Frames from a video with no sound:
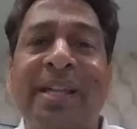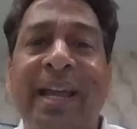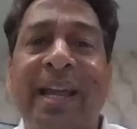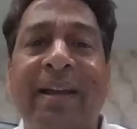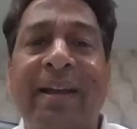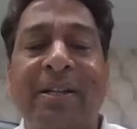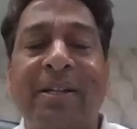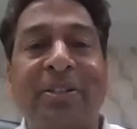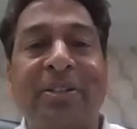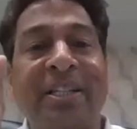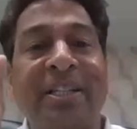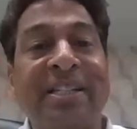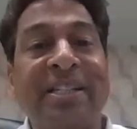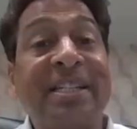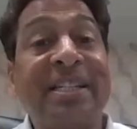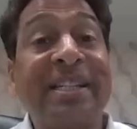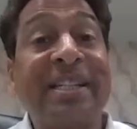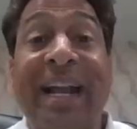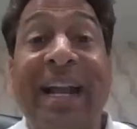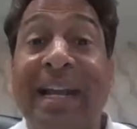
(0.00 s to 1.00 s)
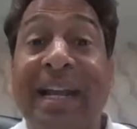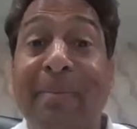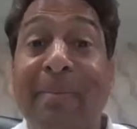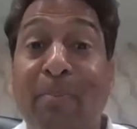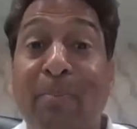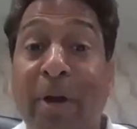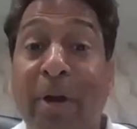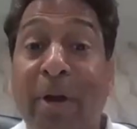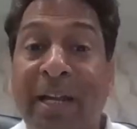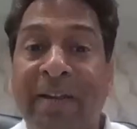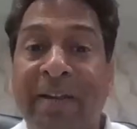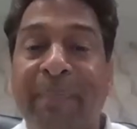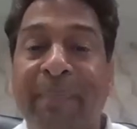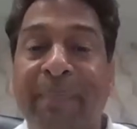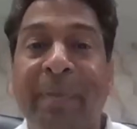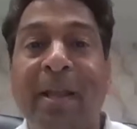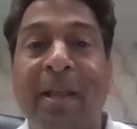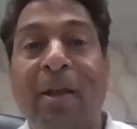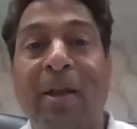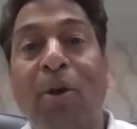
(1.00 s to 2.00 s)
say. So this is second point.
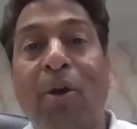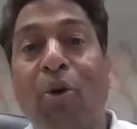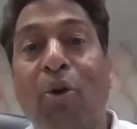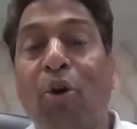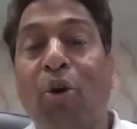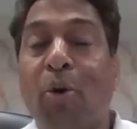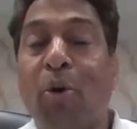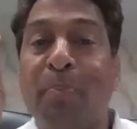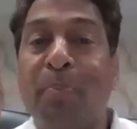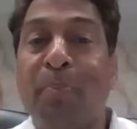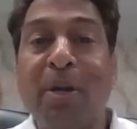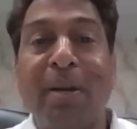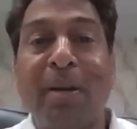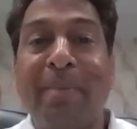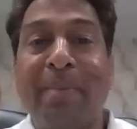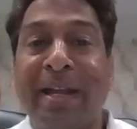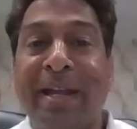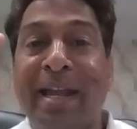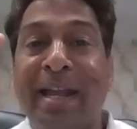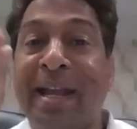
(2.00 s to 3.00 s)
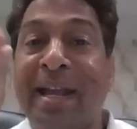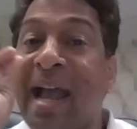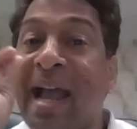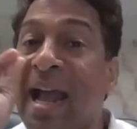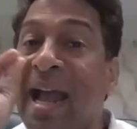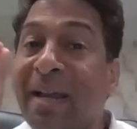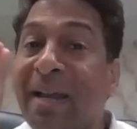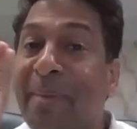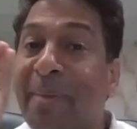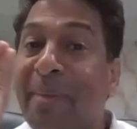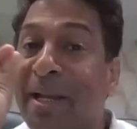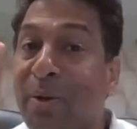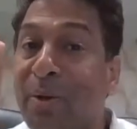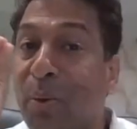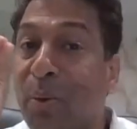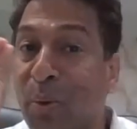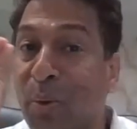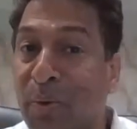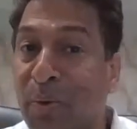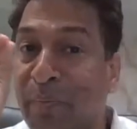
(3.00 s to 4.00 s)
Hope you are making handmade
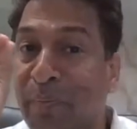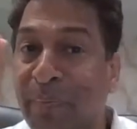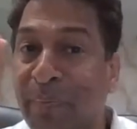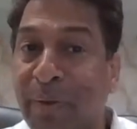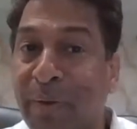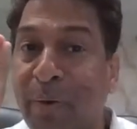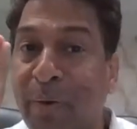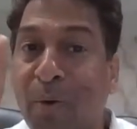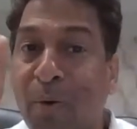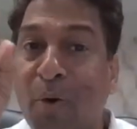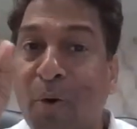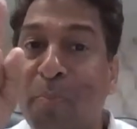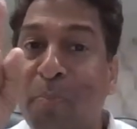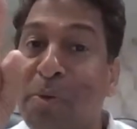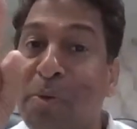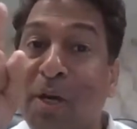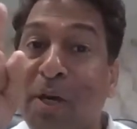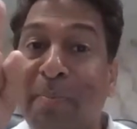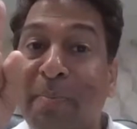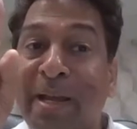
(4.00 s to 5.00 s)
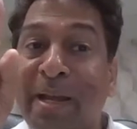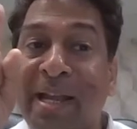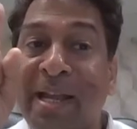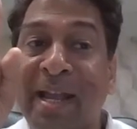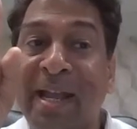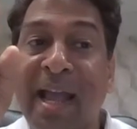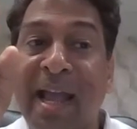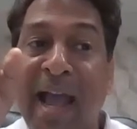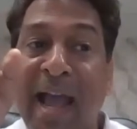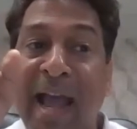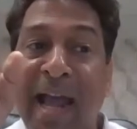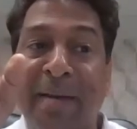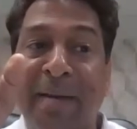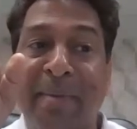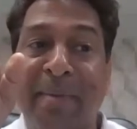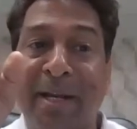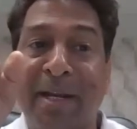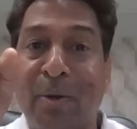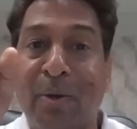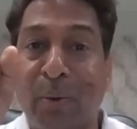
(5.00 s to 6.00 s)
note. Hope you are making
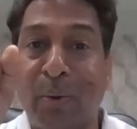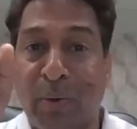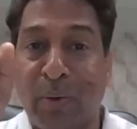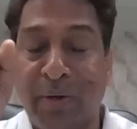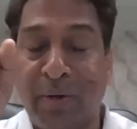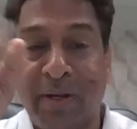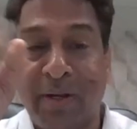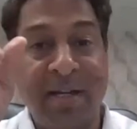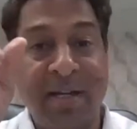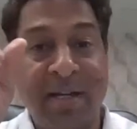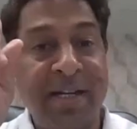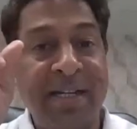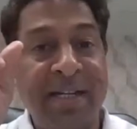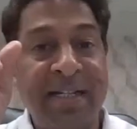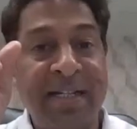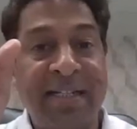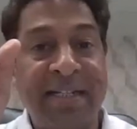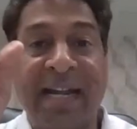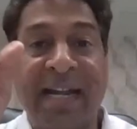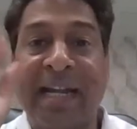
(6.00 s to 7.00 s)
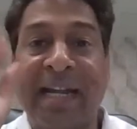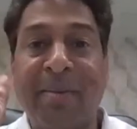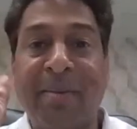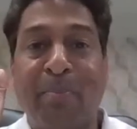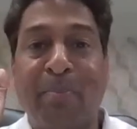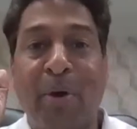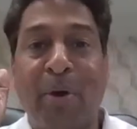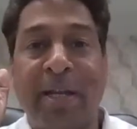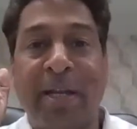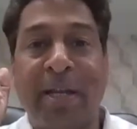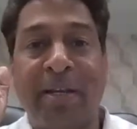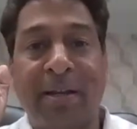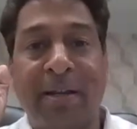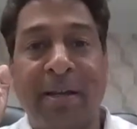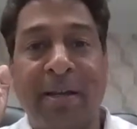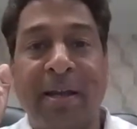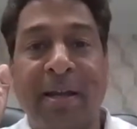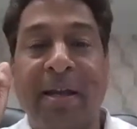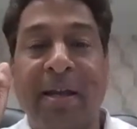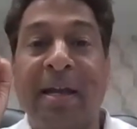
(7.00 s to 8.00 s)
handmade note. Second point.
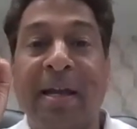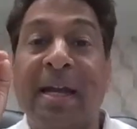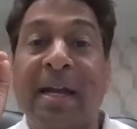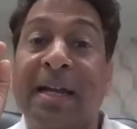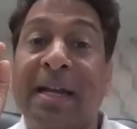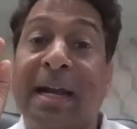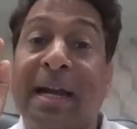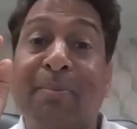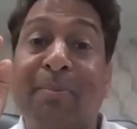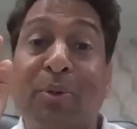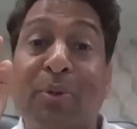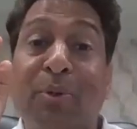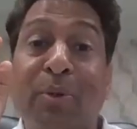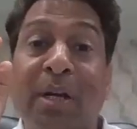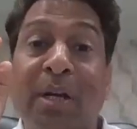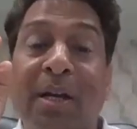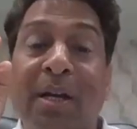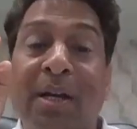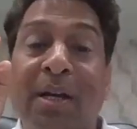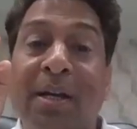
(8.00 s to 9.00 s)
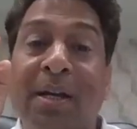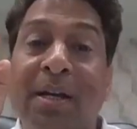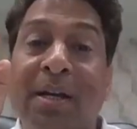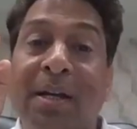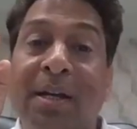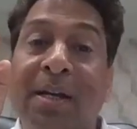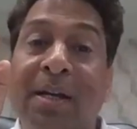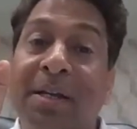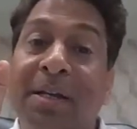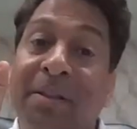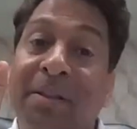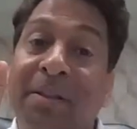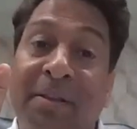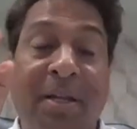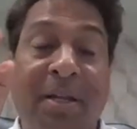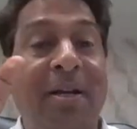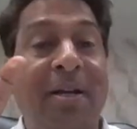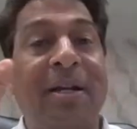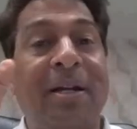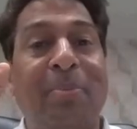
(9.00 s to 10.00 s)
Come to the
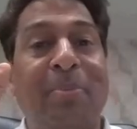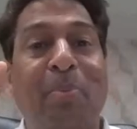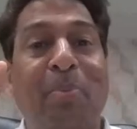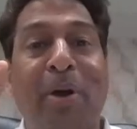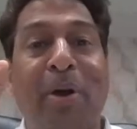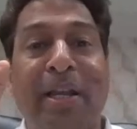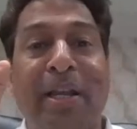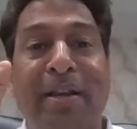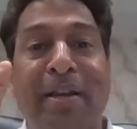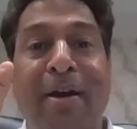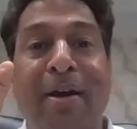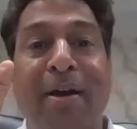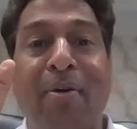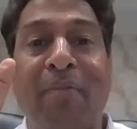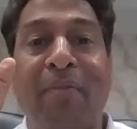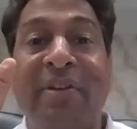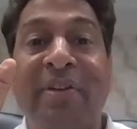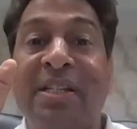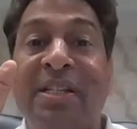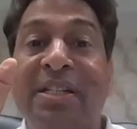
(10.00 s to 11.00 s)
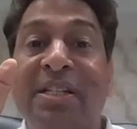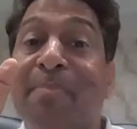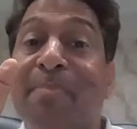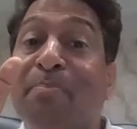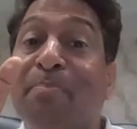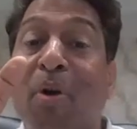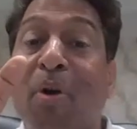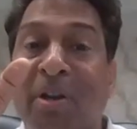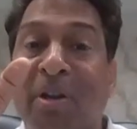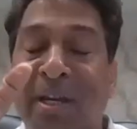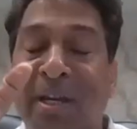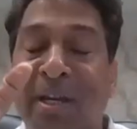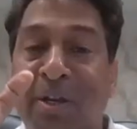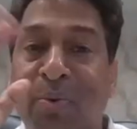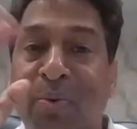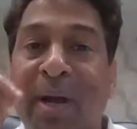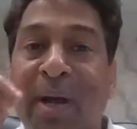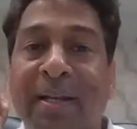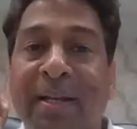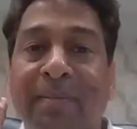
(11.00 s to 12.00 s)
third point now, which is
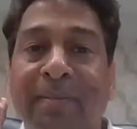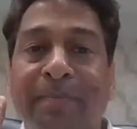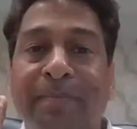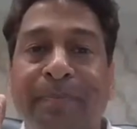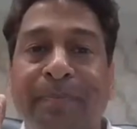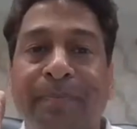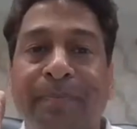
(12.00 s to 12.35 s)
important one.